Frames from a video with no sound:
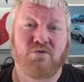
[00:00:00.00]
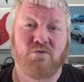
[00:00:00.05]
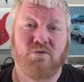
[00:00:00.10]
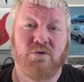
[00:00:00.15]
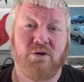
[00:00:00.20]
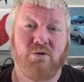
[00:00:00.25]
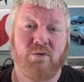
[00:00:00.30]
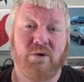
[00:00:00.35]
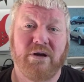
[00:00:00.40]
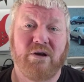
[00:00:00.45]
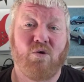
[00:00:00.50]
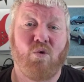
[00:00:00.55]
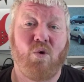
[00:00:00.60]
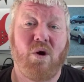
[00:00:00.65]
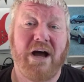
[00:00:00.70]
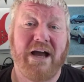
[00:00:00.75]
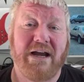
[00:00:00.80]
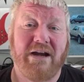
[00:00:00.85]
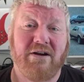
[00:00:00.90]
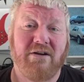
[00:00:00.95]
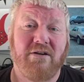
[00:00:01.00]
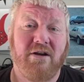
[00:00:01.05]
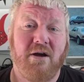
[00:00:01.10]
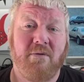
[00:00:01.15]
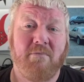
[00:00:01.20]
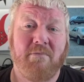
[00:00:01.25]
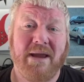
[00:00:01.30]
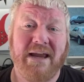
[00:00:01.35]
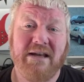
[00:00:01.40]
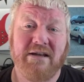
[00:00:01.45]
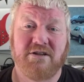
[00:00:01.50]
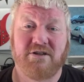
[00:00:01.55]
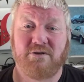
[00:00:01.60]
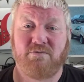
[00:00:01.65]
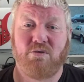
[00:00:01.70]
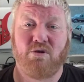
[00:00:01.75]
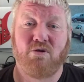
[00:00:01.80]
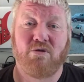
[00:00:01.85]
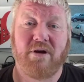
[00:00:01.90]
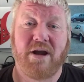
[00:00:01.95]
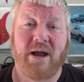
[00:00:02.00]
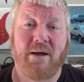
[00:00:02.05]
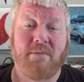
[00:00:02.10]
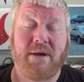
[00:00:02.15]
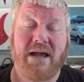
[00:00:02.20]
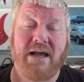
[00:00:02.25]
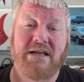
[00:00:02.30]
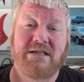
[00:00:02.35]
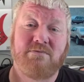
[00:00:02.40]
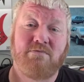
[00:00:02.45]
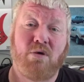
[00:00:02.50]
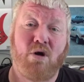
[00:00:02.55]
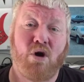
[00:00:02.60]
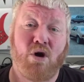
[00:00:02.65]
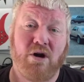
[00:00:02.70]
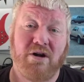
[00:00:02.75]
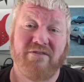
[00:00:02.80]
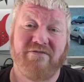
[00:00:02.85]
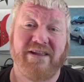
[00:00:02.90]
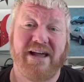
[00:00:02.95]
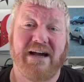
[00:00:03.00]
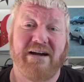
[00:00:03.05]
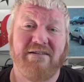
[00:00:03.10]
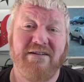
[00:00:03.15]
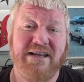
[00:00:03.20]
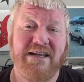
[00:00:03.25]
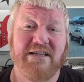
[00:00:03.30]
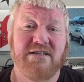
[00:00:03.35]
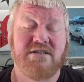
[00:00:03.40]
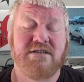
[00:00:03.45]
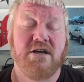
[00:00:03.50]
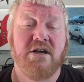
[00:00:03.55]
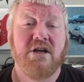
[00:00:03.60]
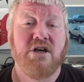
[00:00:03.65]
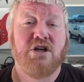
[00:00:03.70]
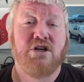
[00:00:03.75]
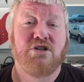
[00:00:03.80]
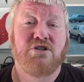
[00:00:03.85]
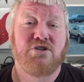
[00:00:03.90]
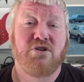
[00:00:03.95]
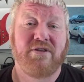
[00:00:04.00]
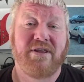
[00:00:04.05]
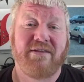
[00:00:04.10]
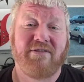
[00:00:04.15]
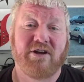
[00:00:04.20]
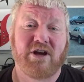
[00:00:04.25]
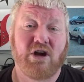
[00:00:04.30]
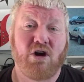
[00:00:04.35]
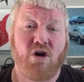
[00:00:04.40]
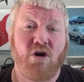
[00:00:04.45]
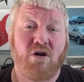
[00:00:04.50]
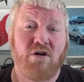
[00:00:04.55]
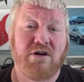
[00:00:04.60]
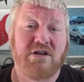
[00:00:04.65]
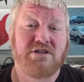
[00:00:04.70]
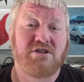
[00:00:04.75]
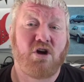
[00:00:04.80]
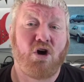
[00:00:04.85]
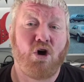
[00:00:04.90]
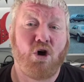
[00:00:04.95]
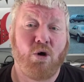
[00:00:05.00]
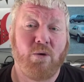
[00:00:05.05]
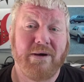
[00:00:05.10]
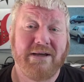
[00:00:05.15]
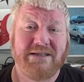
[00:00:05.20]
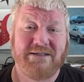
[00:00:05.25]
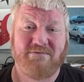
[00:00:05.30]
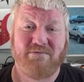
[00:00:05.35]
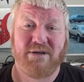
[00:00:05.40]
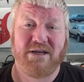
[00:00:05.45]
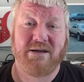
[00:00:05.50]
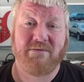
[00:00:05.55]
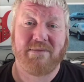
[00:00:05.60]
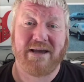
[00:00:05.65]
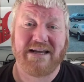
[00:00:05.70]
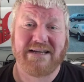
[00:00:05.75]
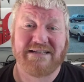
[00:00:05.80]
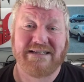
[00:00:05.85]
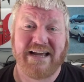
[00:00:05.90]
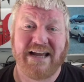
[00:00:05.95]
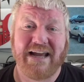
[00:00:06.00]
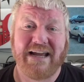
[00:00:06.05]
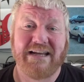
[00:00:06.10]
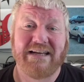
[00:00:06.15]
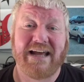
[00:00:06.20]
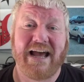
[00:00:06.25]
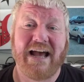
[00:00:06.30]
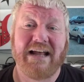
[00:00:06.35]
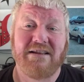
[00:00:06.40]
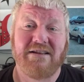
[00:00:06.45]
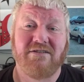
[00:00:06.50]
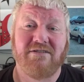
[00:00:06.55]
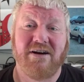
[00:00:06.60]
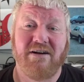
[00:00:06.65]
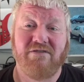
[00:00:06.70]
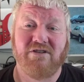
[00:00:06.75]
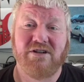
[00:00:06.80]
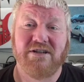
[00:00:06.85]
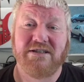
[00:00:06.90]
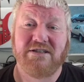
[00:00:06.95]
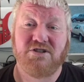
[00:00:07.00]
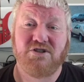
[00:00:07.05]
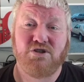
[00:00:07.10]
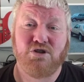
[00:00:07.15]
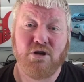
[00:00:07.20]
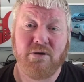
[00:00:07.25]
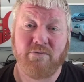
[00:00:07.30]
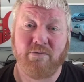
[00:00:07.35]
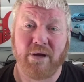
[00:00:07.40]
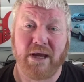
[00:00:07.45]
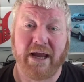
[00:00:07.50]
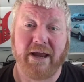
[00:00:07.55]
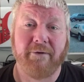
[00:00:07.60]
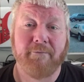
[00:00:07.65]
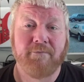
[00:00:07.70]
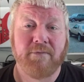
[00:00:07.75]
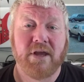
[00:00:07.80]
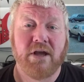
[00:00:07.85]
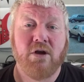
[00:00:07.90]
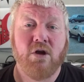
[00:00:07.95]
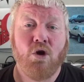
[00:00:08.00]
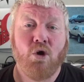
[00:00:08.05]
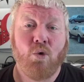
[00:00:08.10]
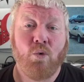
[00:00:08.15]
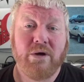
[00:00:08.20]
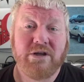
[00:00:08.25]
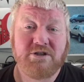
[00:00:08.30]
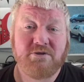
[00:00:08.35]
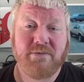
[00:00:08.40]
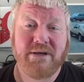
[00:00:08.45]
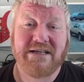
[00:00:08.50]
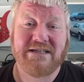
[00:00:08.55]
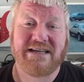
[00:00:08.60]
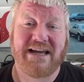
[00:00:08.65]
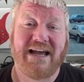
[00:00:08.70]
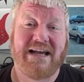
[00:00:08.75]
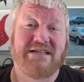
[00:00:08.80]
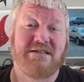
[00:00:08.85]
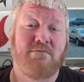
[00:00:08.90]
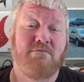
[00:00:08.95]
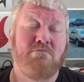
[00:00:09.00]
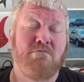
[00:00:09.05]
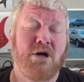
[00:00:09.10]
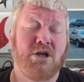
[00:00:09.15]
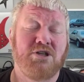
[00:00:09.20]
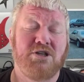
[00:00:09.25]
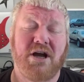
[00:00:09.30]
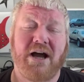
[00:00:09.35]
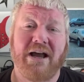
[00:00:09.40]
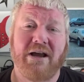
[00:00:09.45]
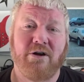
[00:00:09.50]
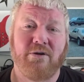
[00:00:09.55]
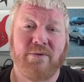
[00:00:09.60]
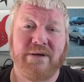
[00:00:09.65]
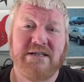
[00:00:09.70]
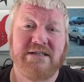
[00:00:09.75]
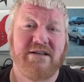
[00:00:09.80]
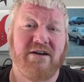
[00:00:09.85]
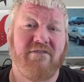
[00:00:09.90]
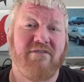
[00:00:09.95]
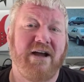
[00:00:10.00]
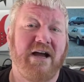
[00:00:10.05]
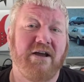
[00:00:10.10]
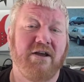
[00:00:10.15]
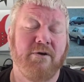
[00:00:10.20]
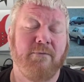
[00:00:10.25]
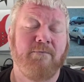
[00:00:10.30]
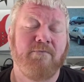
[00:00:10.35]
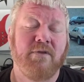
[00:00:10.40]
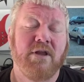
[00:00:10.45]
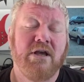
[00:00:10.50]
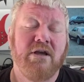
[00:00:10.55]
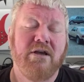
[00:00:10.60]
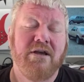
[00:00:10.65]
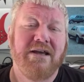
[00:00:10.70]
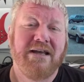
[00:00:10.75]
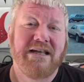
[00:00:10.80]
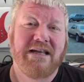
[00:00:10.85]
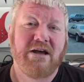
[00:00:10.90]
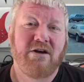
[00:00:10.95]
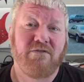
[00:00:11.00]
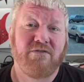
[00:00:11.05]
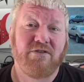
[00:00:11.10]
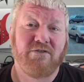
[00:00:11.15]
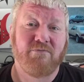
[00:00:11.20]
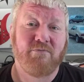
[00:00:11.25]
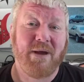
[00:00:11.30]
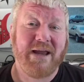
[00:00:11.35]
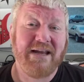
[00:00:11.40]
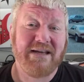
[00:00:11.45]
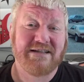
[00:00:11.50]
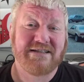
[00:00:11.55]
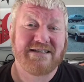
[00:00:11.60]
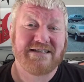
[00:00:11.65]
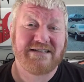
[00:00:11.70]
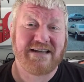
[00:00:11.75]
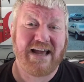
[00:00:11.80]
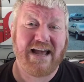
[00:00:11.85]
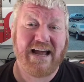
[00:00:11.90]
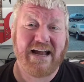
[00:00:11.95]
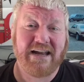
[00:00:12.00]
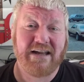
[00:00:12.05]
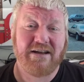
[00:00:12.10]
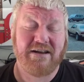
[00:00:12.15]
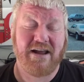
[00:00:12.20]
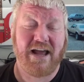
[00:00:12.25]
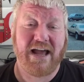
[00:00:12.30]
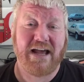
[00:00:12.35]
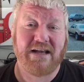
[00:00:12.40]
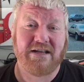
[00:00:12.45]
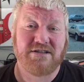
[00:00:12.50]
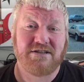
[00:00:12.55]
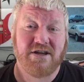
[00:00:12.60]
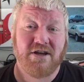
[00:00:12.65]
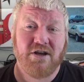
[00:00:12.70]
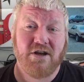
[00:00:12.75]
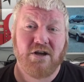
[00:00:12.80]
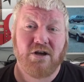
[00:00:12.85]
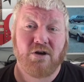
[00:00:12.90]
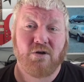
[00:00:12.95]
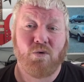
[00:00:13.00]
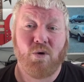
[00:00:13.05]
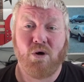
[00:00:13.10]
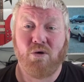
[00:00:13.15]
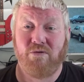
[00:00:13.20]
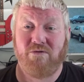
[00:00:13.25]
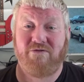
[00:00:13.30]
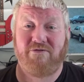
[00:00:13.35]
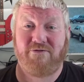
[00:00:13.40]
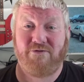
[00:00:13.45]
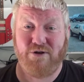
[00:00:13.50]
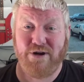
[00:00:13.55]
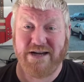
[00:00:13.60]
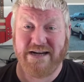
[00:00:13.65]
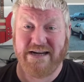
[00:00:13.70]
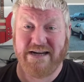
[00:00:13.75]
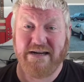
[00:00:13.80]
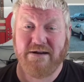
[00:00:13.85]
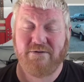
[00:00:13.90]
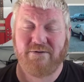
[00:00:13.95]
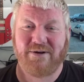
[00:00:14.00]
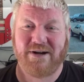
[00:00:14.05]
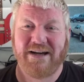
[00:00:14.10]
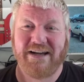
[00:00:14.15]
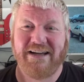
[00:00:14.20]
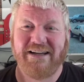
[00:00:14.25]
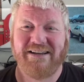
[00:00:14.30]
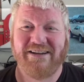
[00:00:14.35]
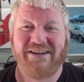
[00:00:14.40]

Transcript: will require a maintenance program as part of that lease so that the car is always being maintained at the level it should be, which means it has a much higher resale value. Now, if the maintenance is added as quote free right